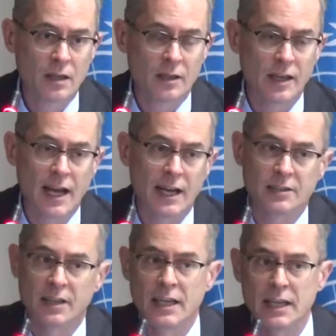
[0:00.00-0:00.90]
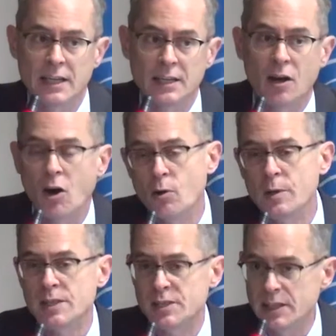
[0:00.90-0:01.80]
that in
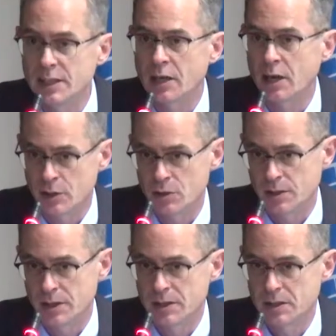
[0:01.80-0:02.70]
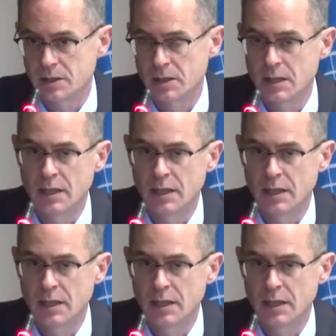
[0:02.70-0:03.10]
OECD countries,